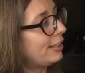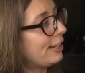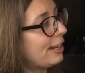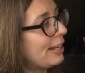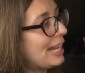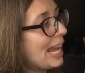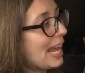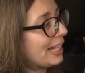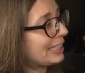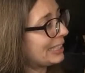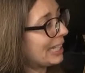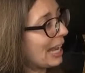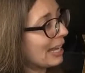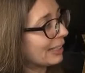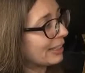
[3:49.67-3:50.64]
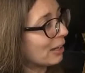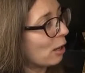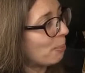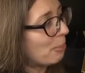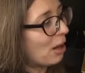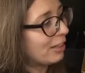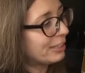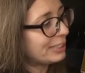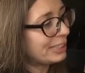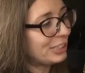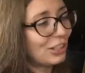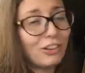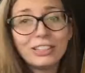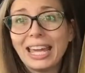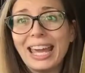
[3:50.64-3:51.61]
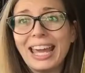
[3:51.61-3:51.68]
Let's hang up our
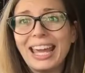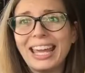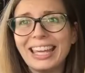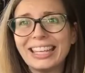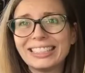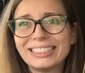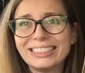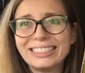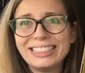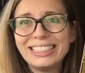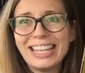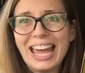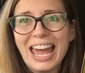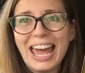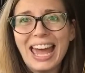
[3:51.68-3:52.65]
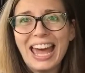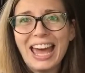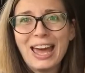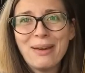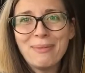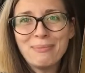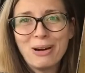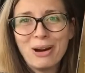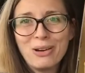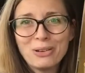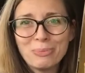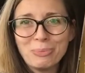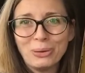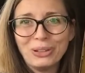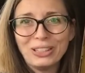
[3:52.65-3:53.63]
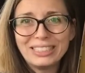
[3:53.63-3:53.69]
stockings. Yeah,
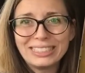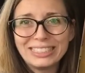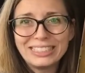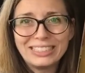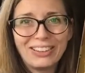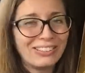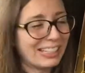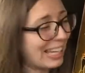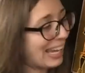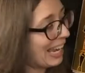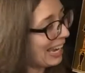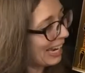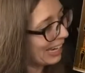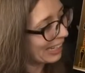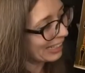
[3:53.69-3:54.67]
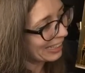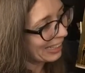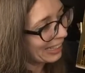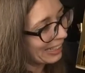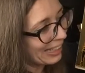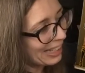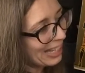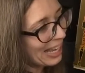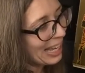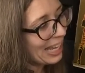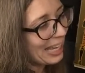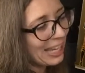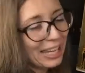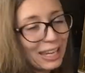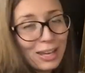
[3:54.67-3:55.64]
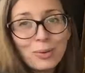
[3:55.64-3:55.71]
Mog bought a stocking.
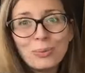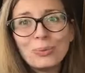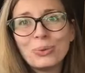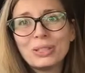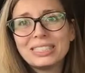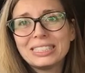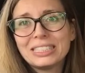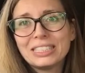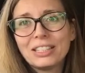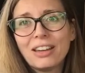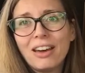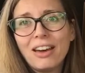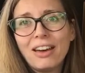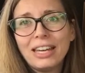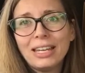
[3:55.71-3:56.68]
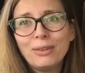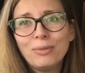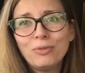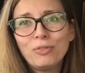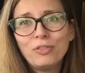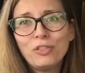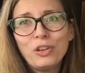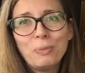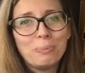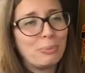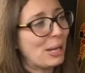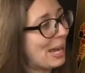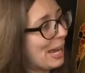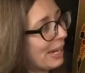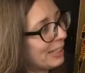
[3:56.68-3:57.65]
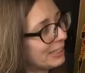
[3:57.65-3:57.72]
It was time for
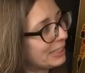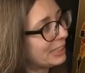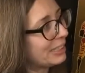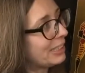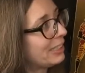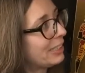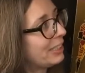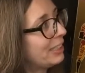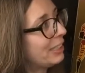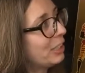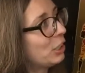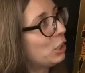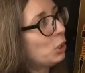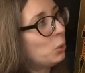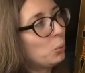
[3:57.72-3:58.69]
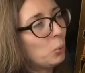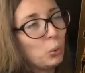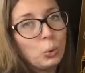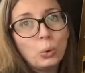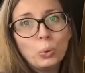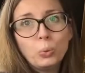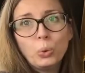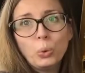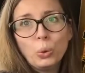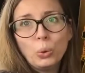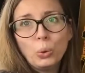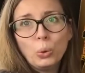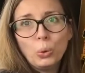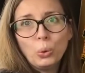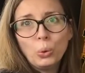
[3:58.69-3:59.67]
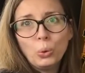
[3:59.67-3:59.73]
bed. Whoop
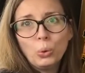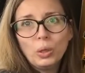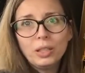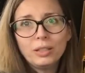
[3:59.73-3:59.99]
whoop.